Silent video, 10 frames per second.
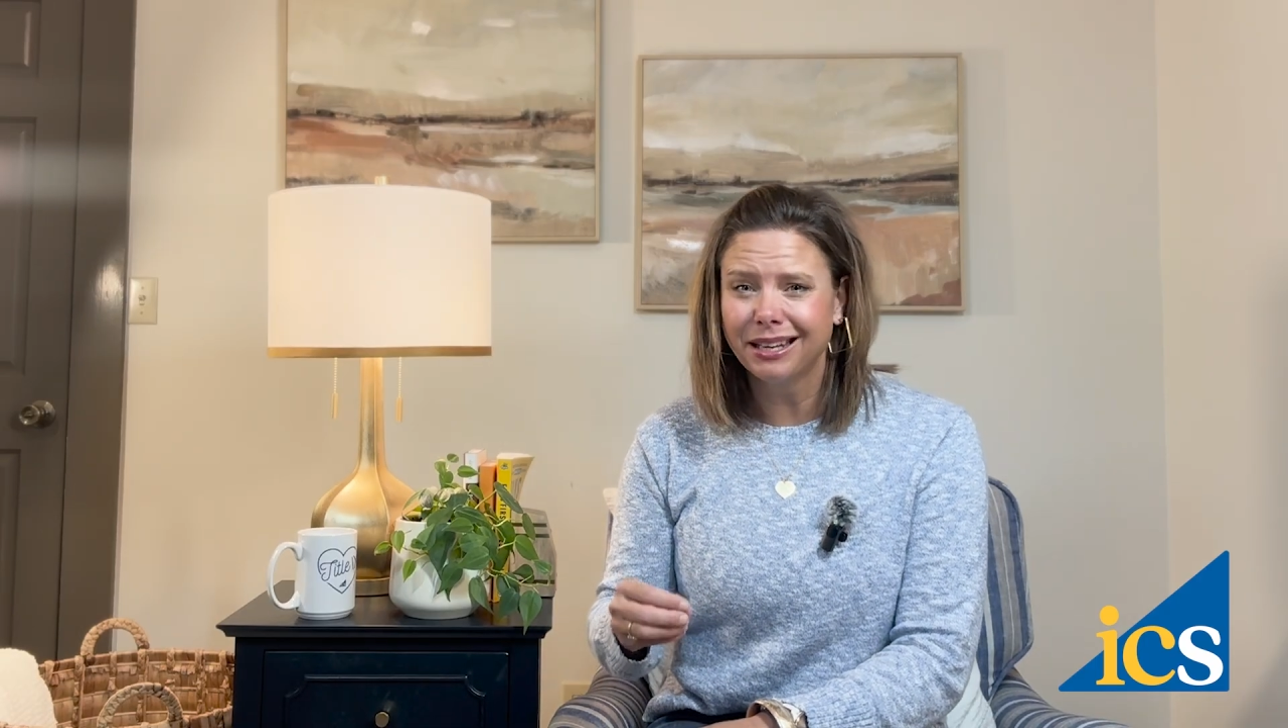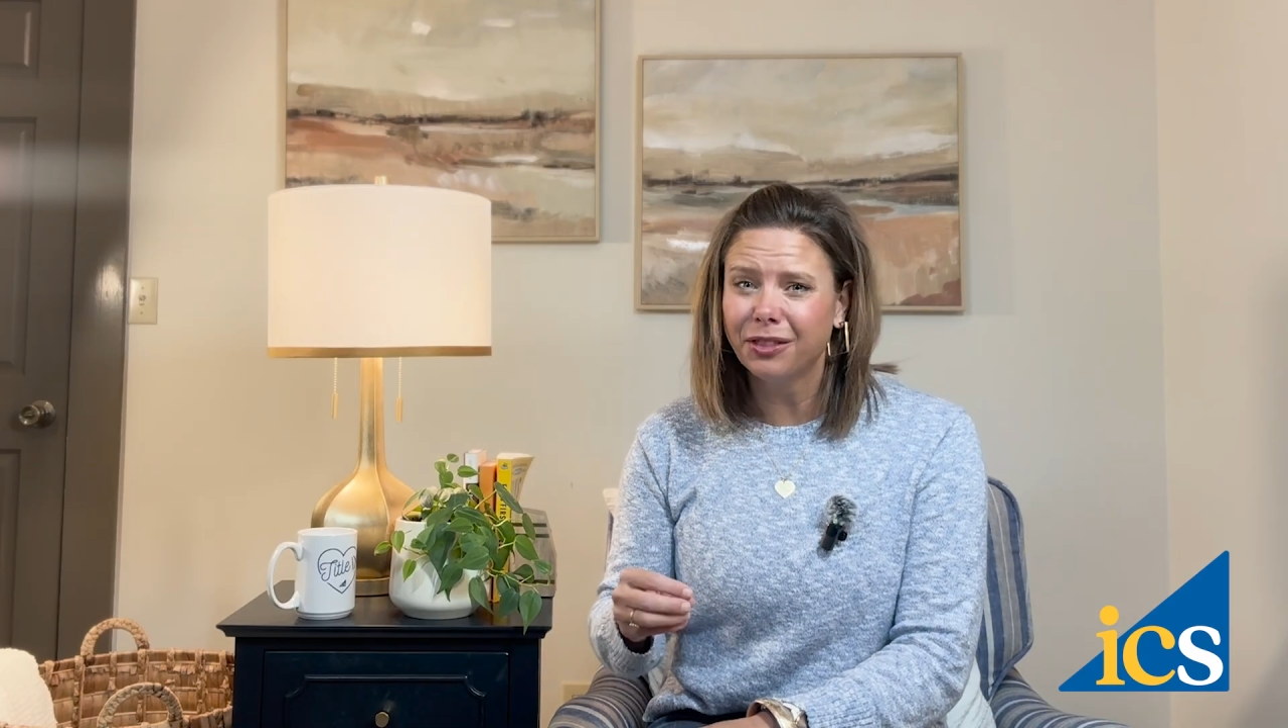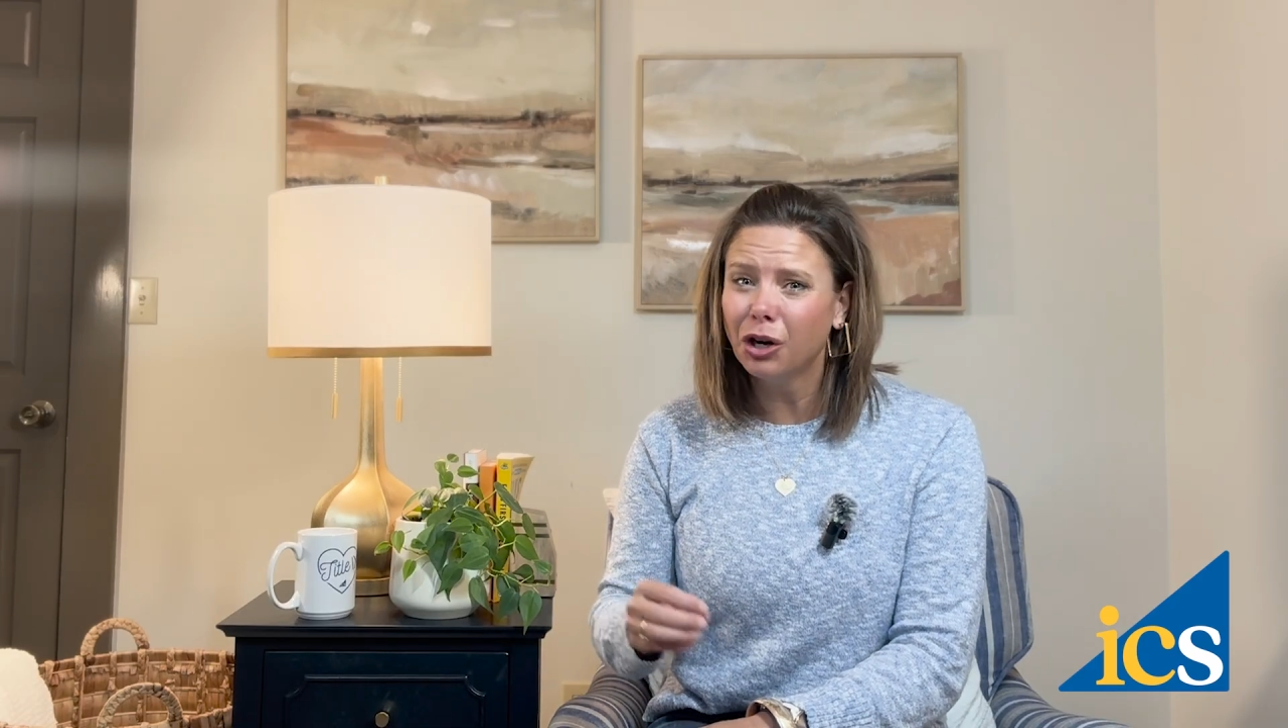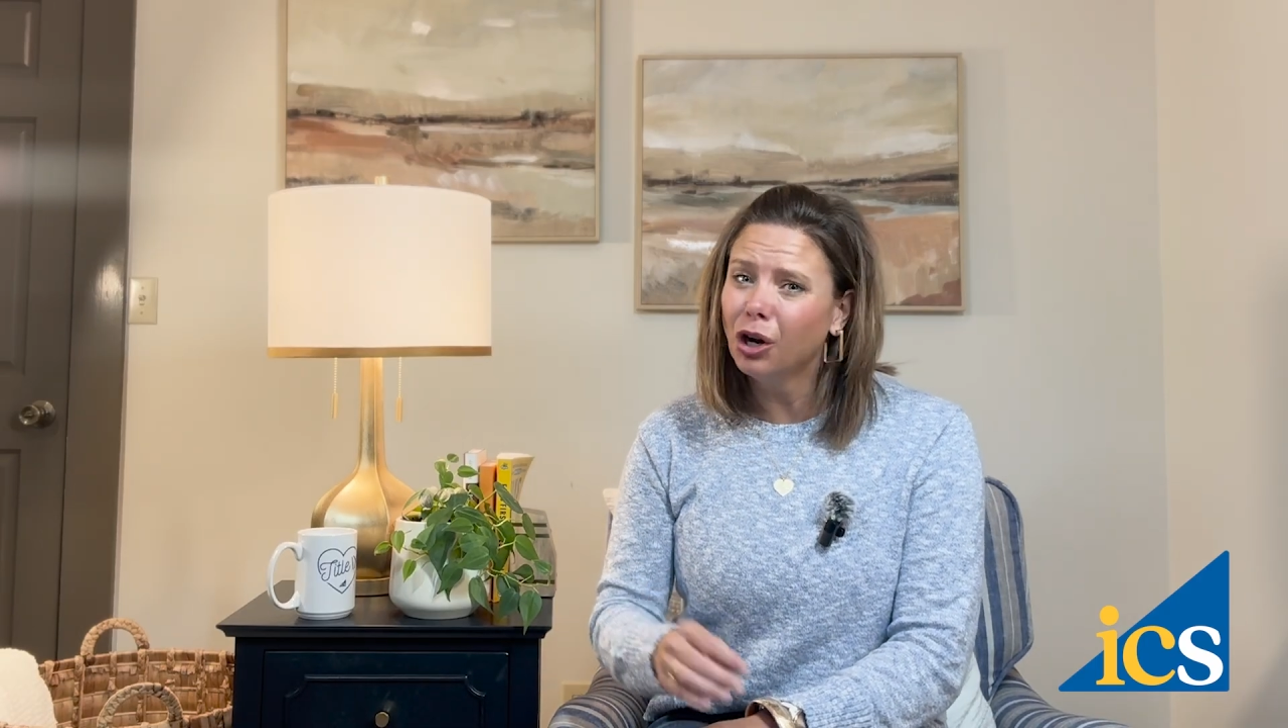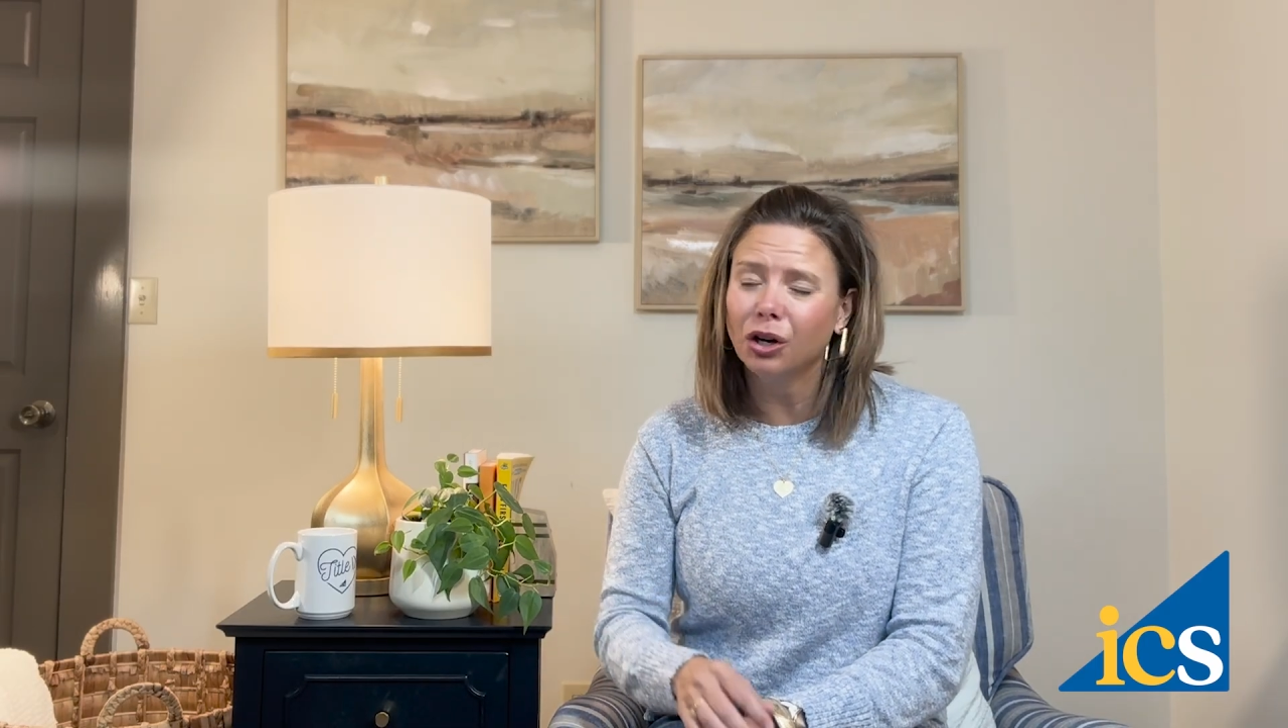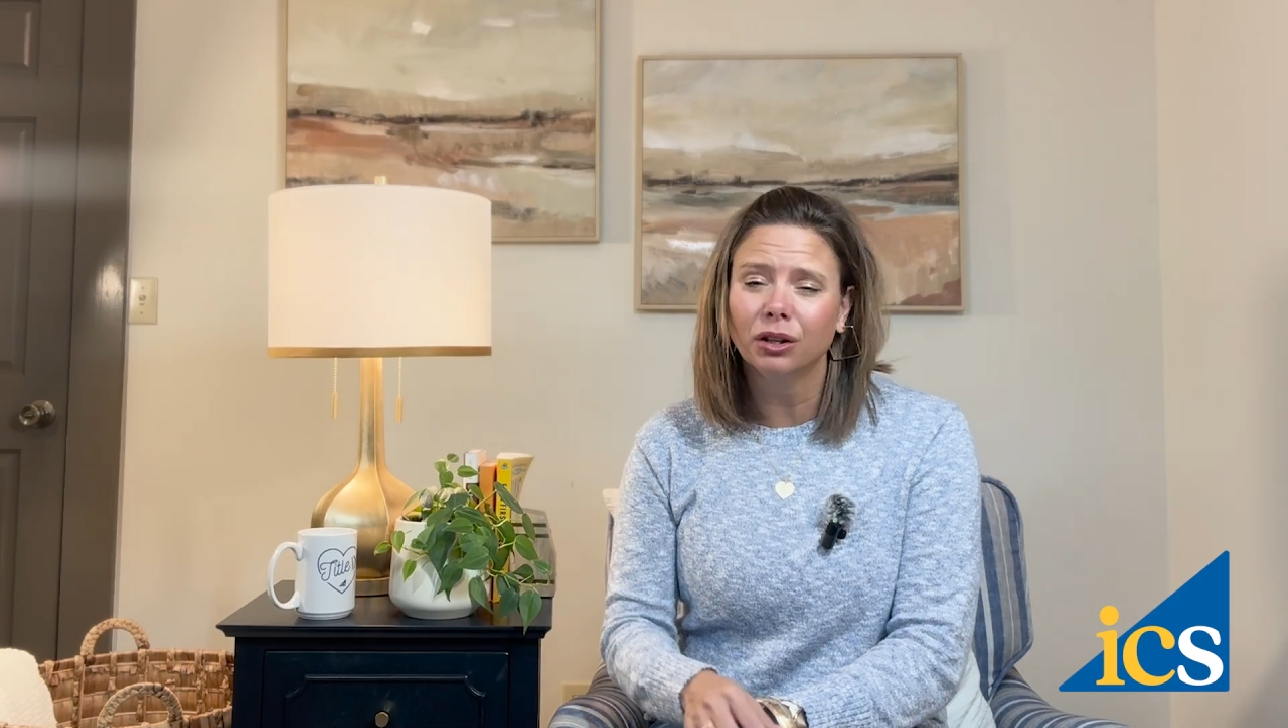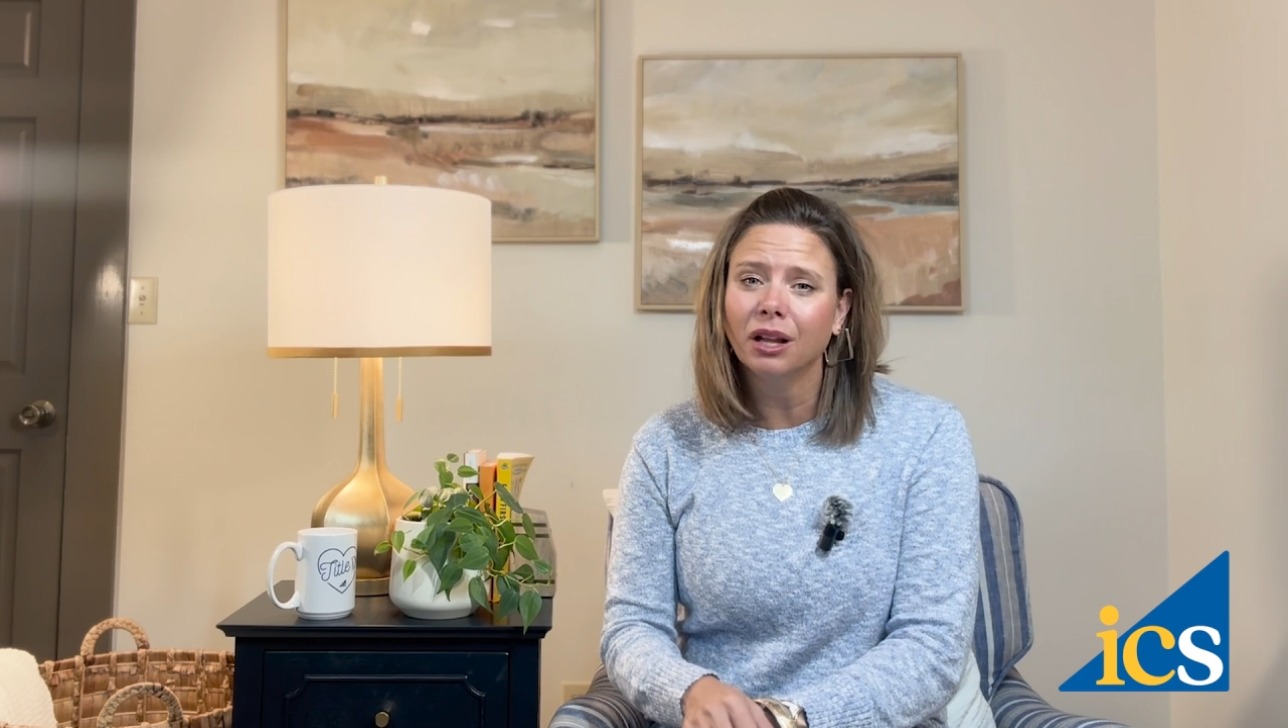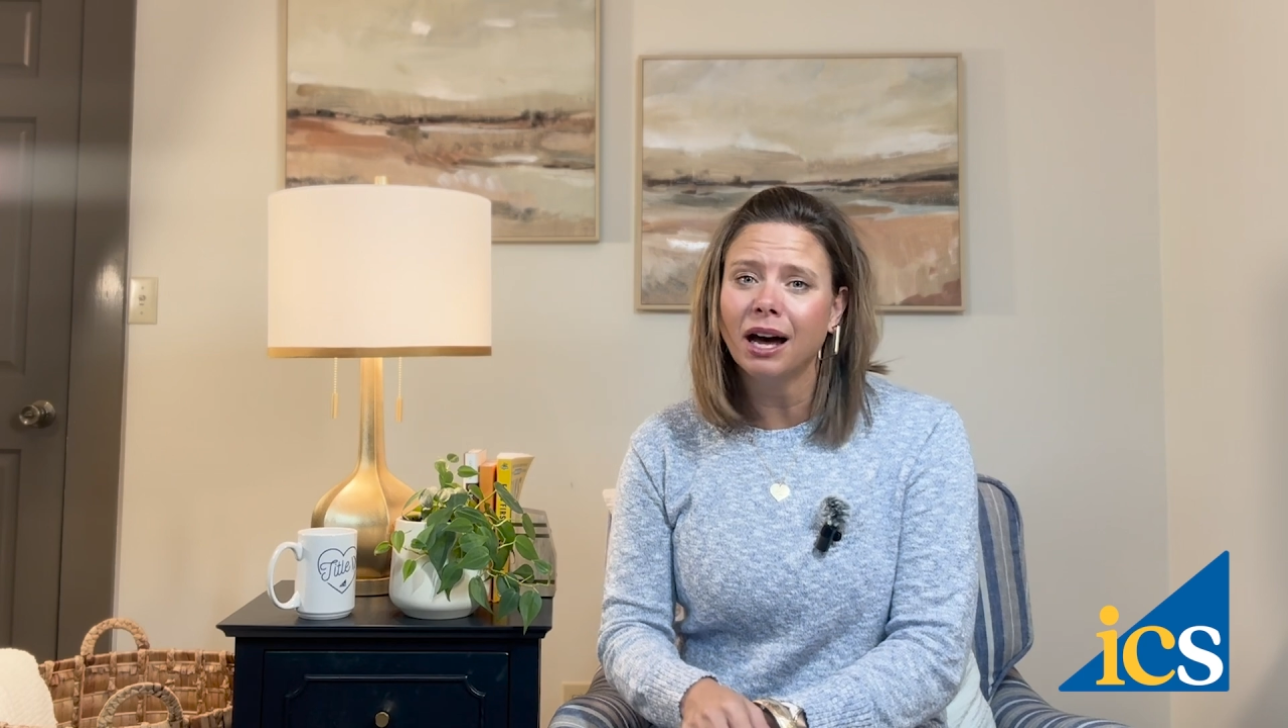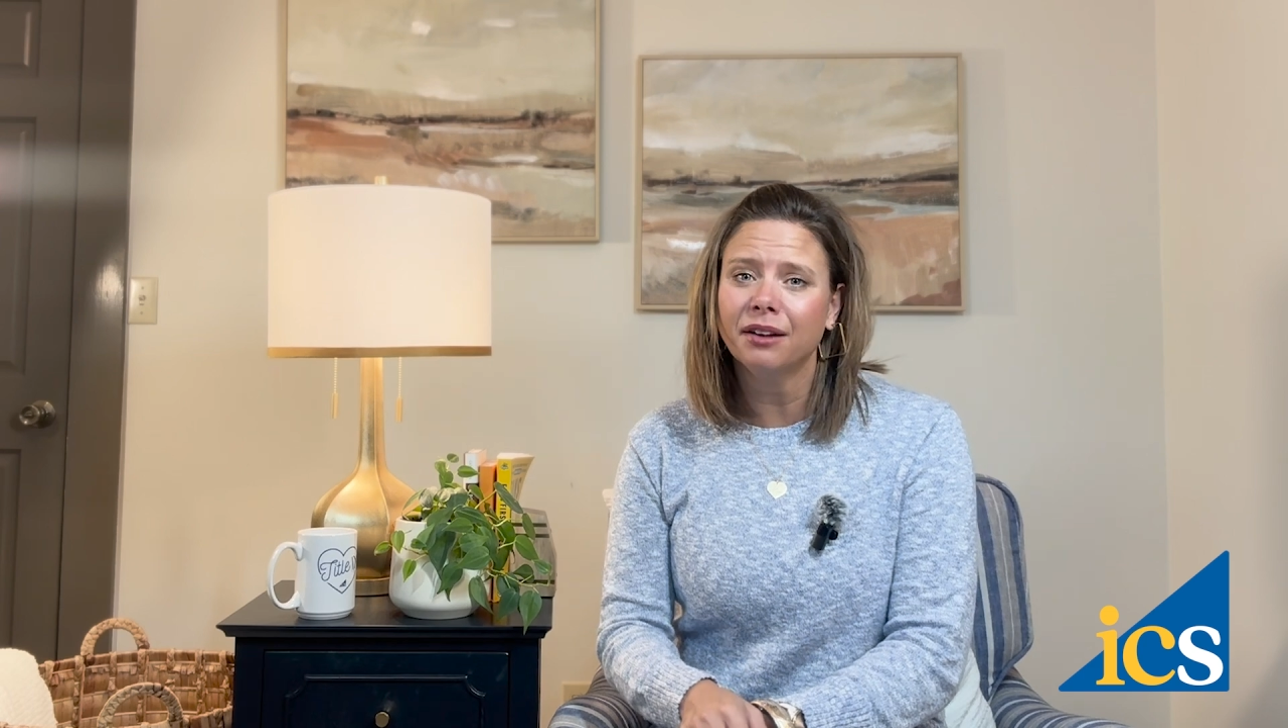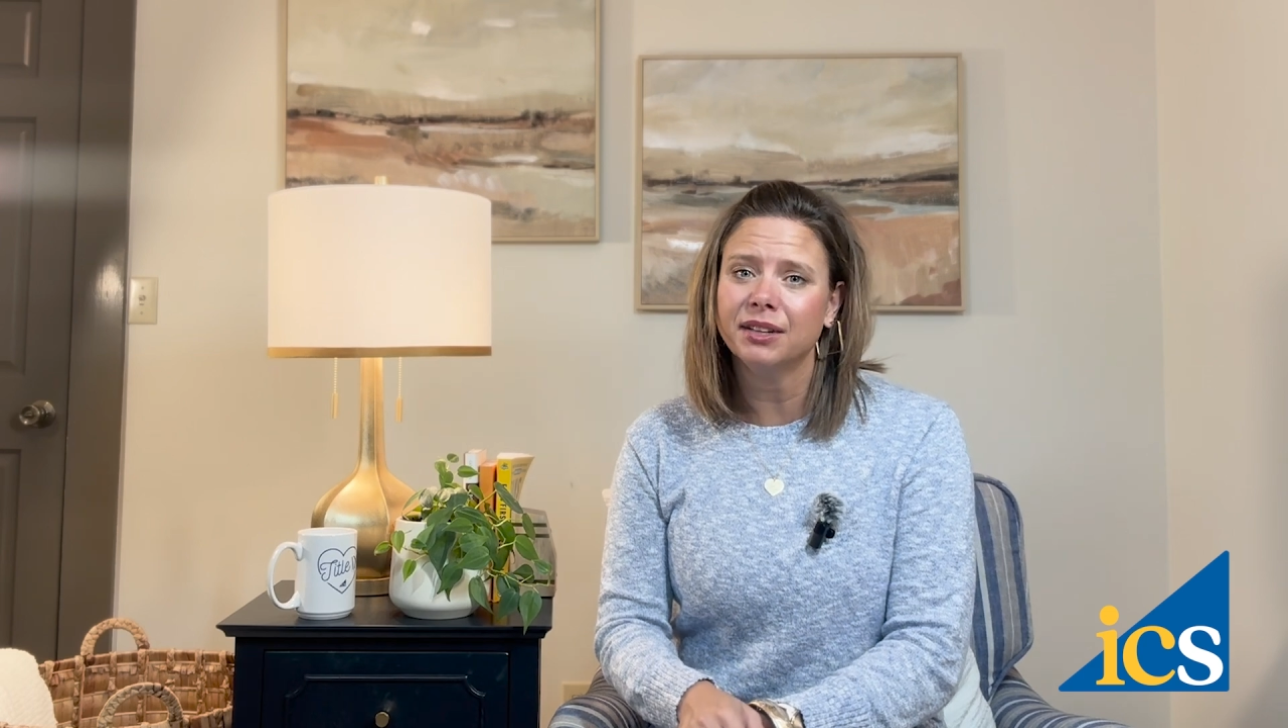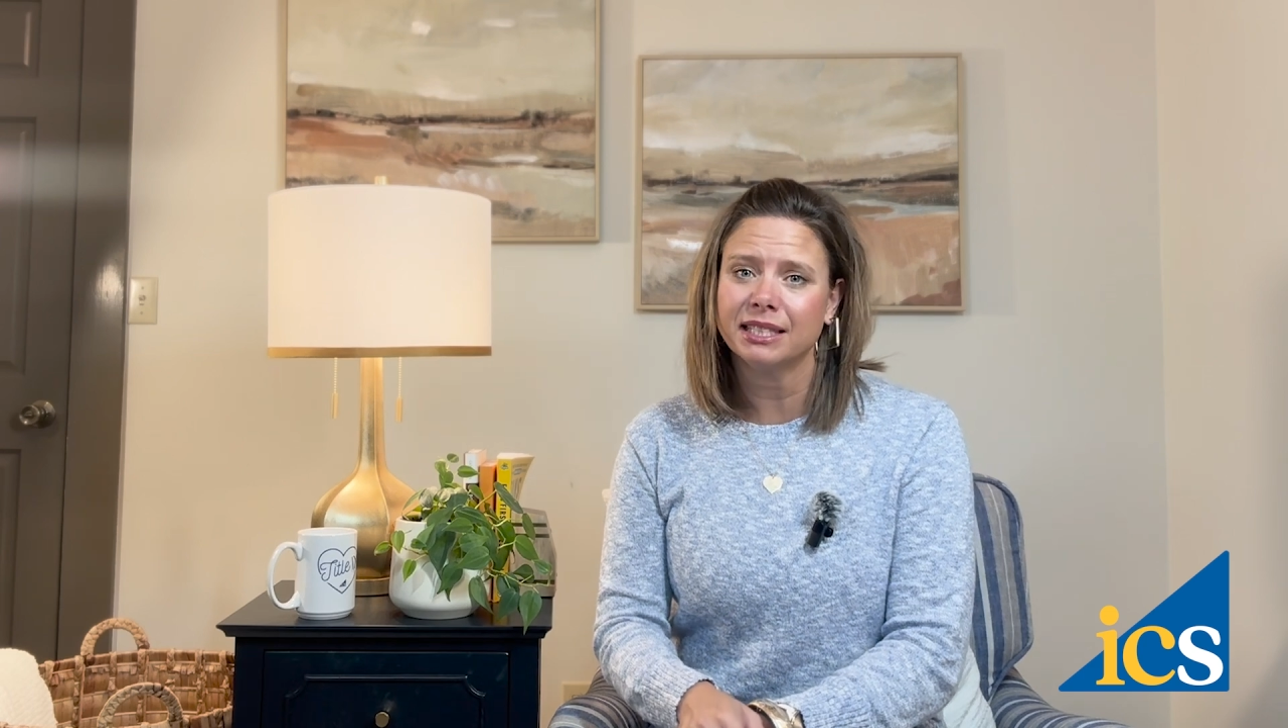that there are a lot of